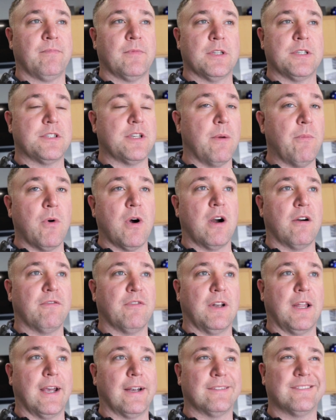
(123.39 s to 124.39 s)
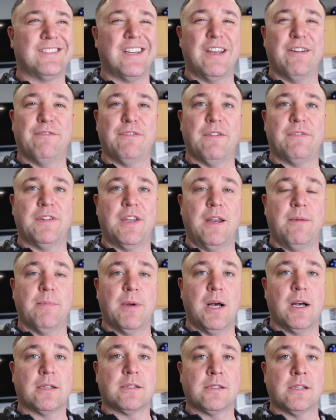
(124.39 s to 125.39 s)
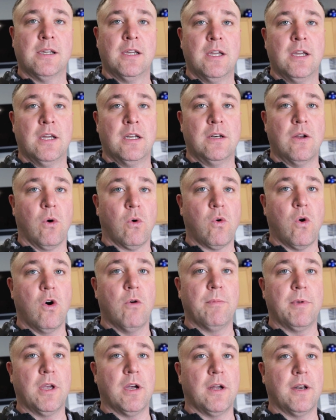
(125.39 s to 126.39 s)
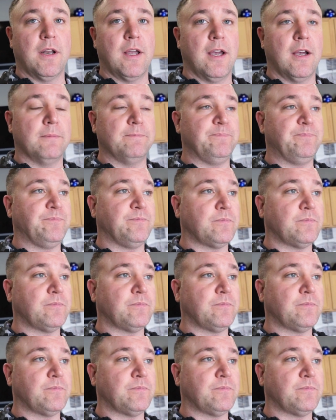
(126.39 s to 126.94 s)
somewhere for like 10-15 bucks. Don't quote me on that.